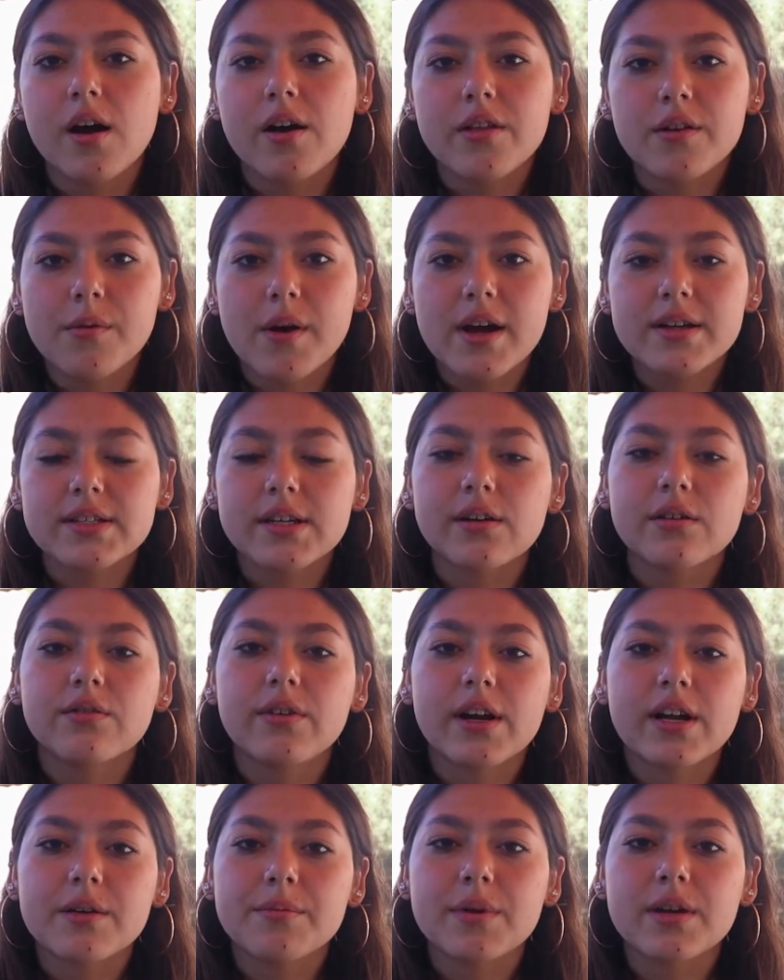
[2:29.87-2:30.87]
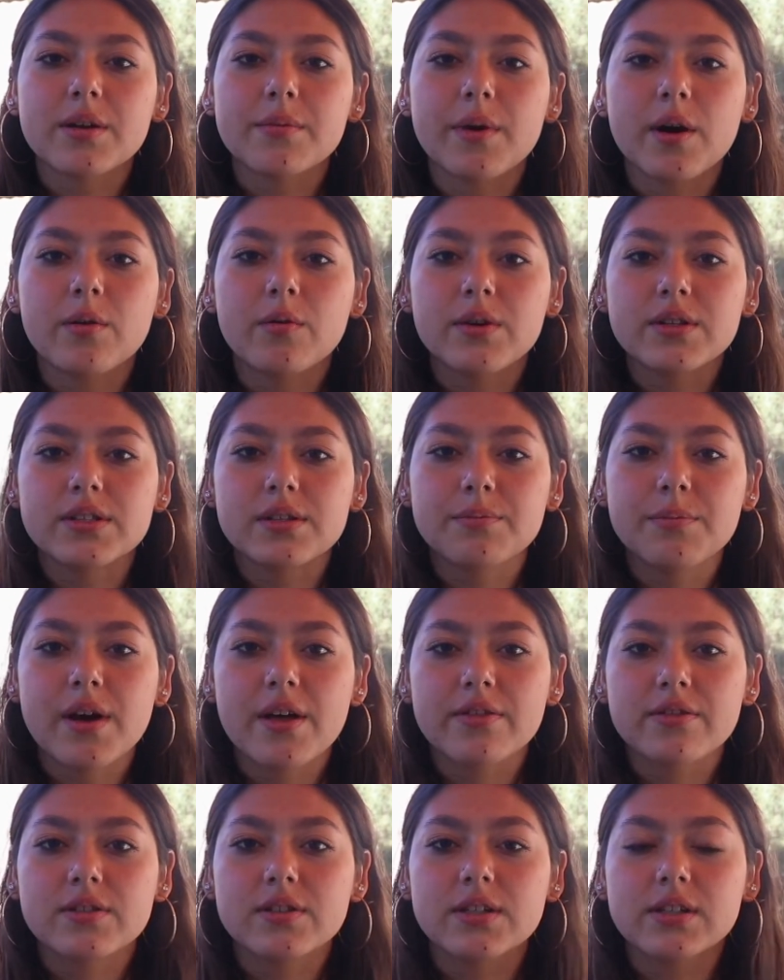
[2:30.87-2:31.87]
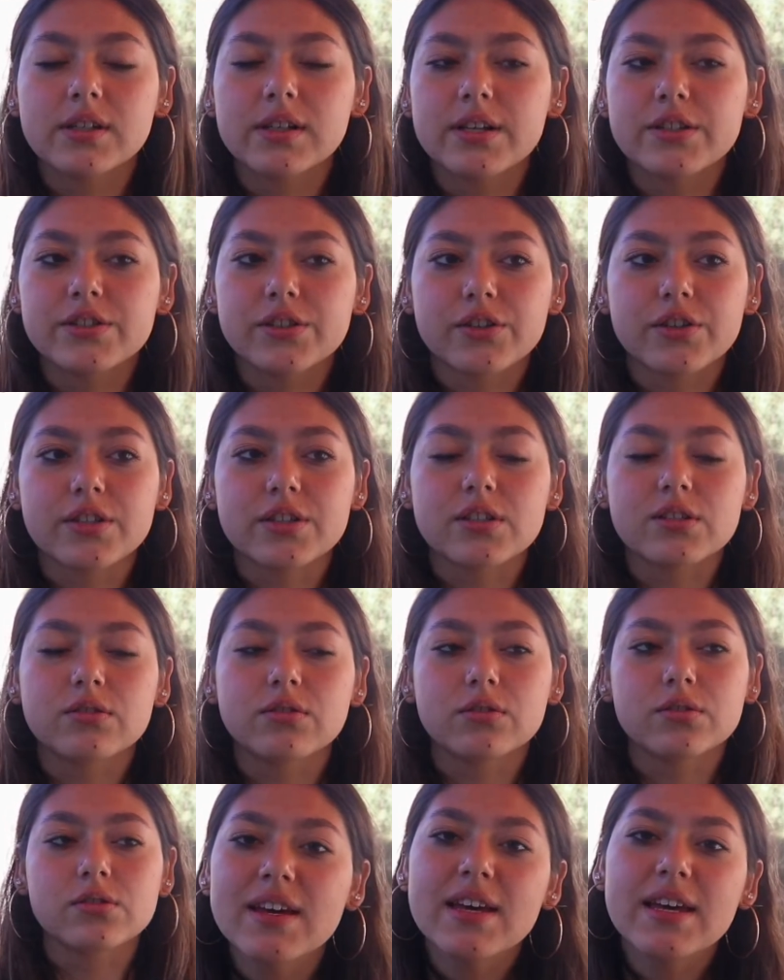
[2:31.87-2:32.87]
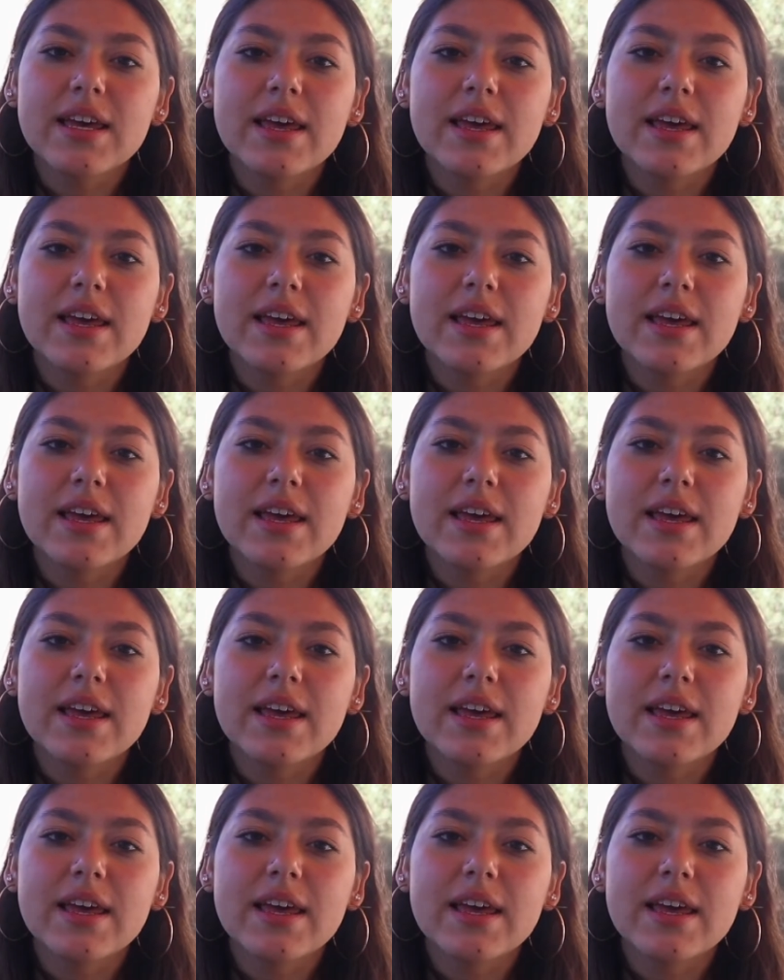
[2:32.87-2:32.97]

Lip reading: Otherwise, I would recommend about once a month to cleanse your crystals.